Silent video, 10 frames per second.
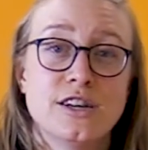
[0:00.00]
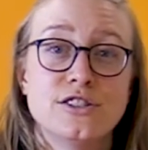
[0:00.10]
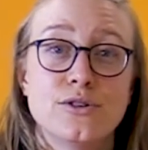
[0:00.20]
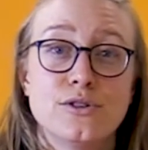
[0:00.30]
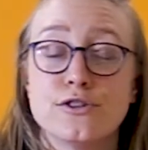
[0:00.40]

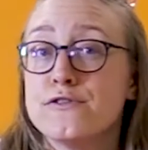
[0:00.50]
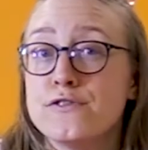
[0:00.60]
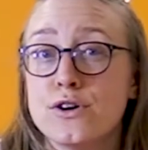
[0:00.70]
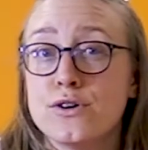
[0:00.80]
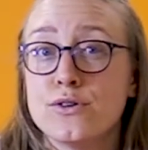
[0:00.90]
So your
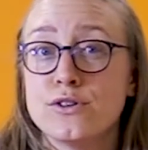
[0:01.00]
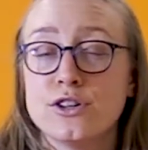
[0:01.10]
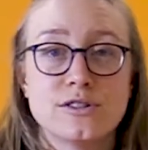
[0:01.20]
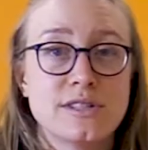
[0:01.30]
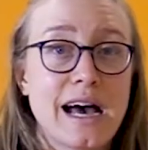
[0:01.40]
phone,
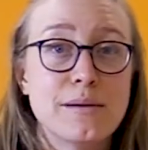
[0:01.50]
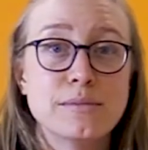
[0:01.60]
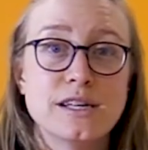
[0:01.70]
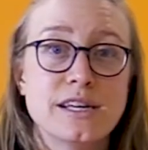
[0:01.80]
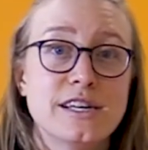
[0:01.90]
your
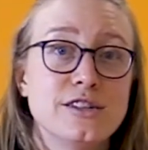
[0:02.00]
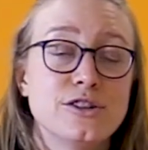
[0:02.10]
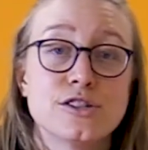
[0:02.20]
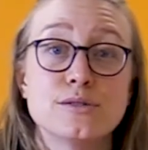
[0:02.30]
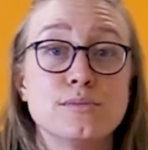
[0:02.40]
tablet, your
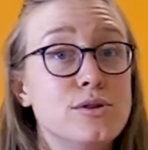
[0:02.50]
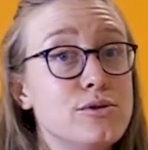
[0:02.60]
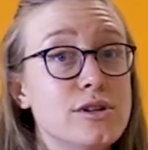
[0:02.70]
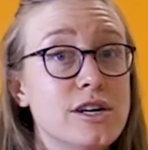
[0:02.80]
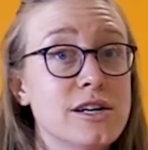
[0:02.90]

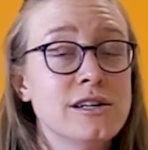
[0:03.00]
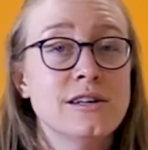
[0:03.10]
computer,